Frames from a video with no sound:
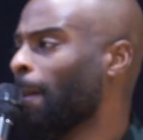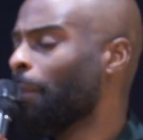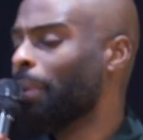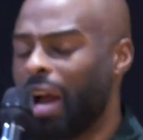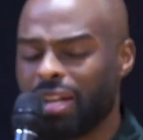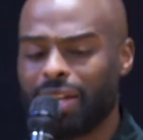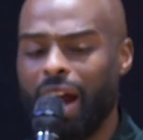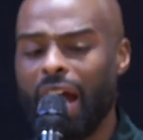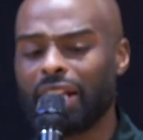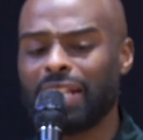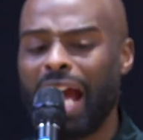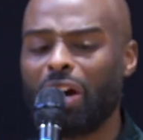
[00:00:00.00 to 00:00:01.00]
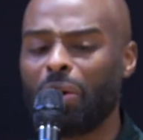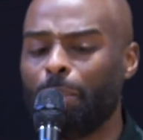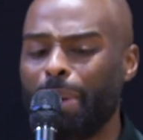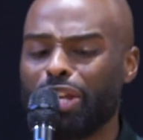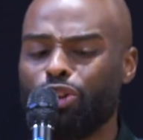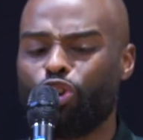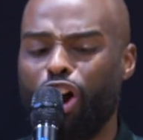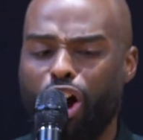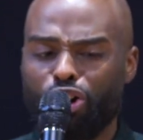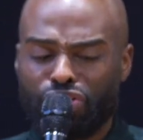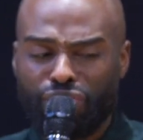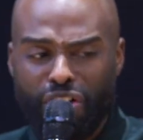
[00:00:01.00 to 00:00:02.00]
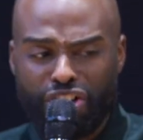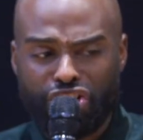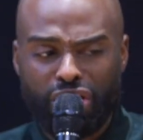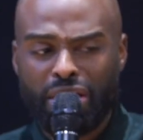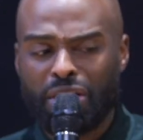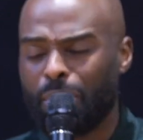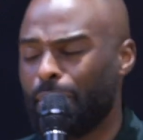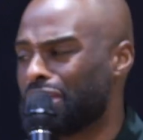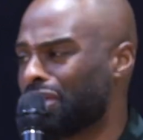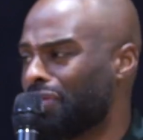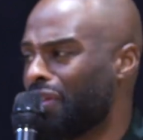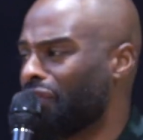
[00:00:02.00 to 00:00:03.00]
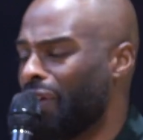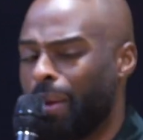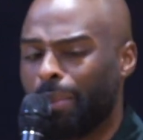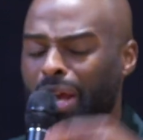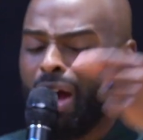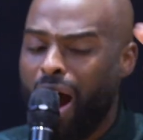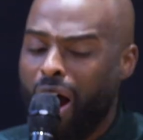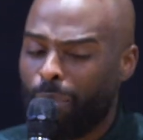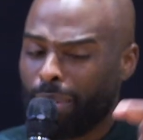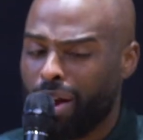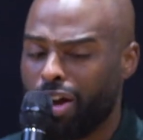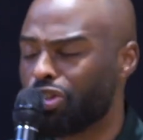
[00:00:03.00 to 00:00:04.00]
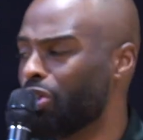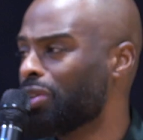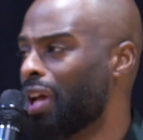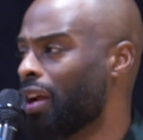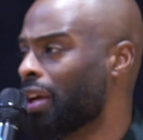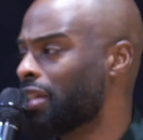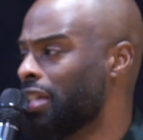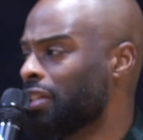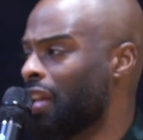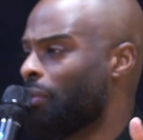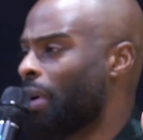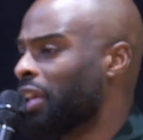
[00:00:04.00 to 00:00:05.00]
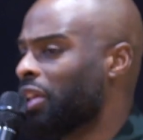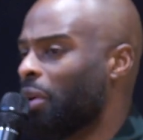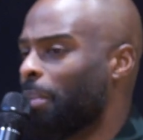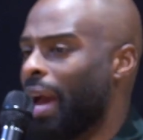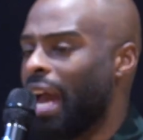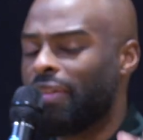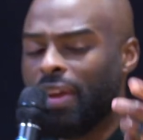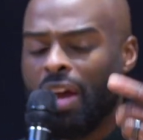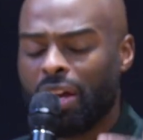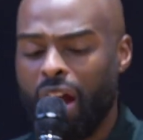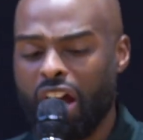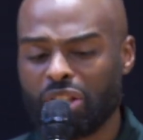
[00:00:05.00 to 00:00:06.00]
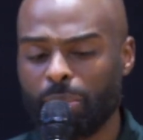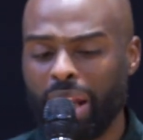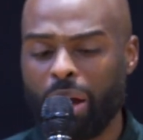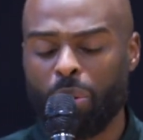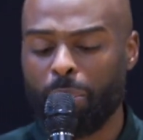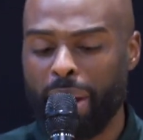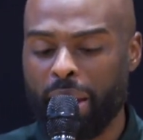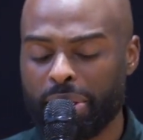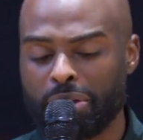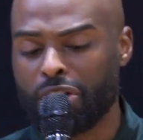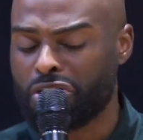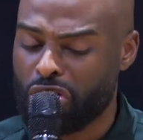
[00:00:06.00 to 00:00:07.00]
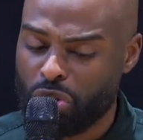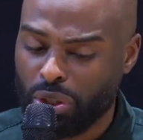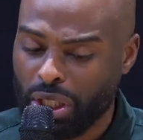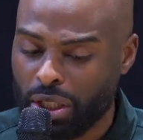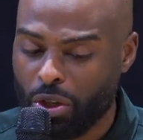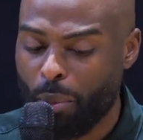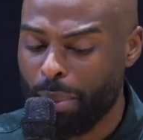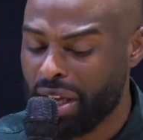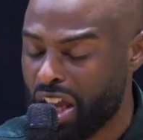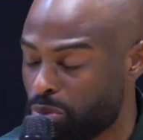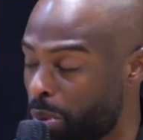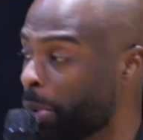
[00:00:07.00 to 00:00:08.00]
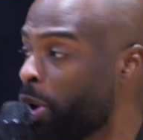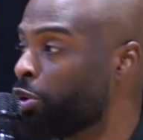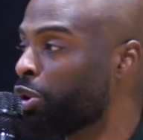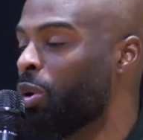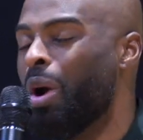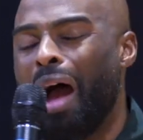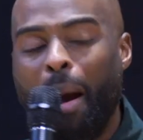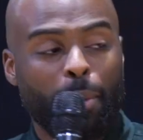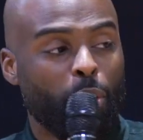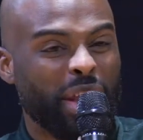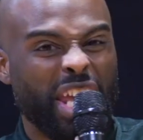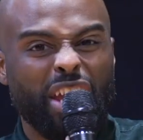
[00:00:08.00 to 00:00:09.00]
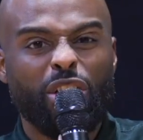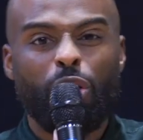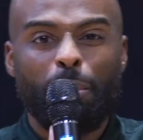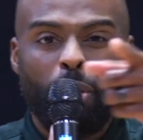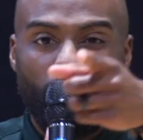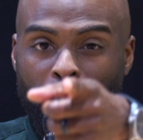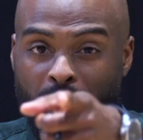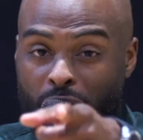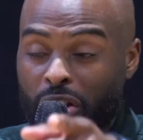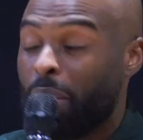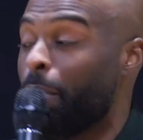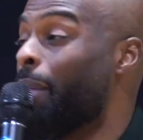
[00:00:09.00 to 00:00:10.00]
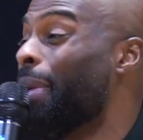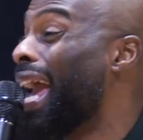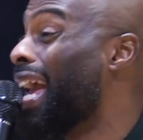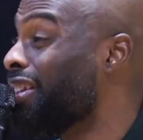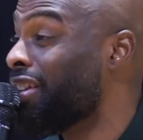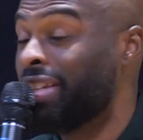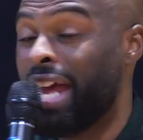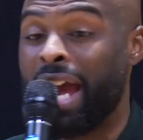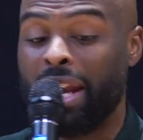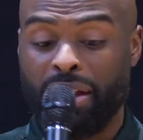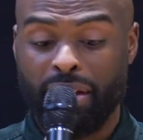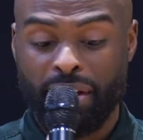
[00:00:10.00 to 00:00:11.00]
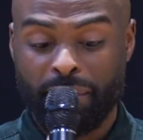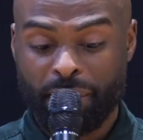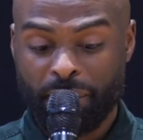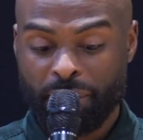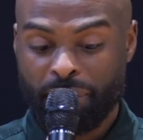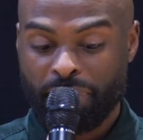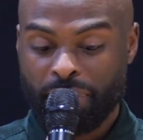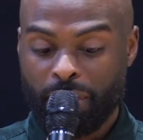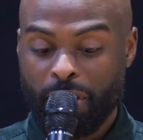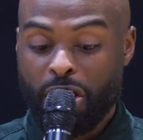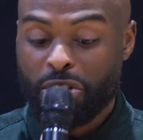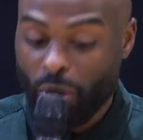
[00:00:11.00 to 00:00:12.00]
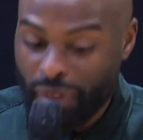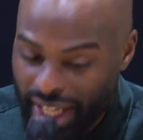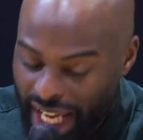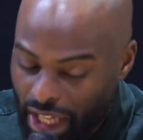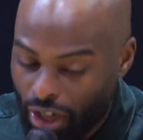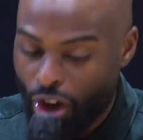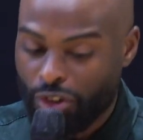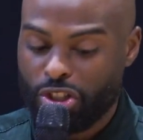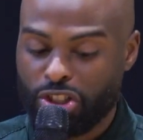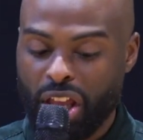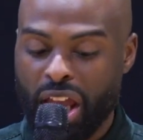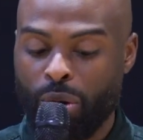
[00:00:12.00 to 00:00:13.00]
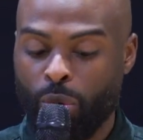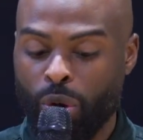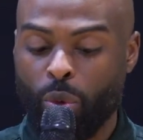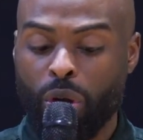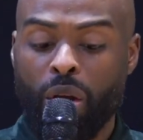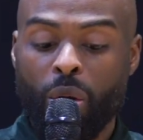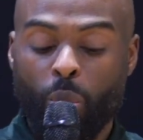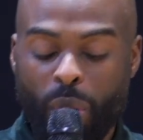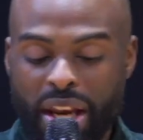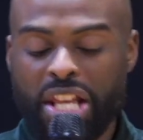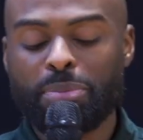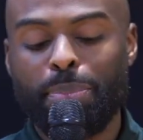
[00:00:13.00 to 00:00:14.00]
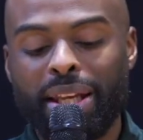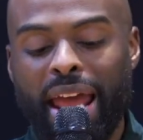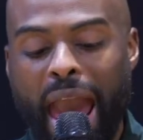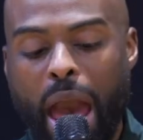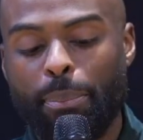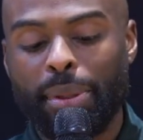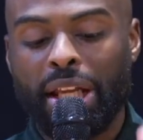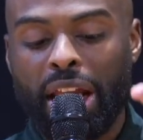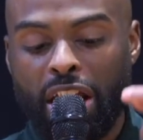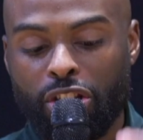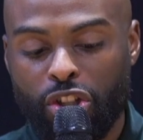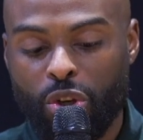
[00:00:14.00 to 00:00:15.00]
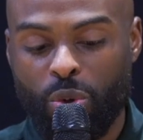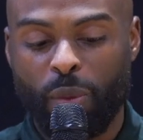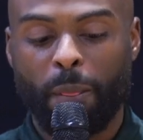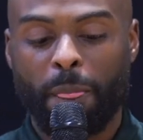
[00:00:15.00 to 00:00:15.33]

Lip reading: Because God is not going to make you cause friction in the midst of your family all because you're because he's directing your path. God's going to be like, well, baby, since you're leaning on me, guess what I'm going to do? I'm going to heal. I'm going to heal your mama and your daddy so that they can understand what has been happening in you.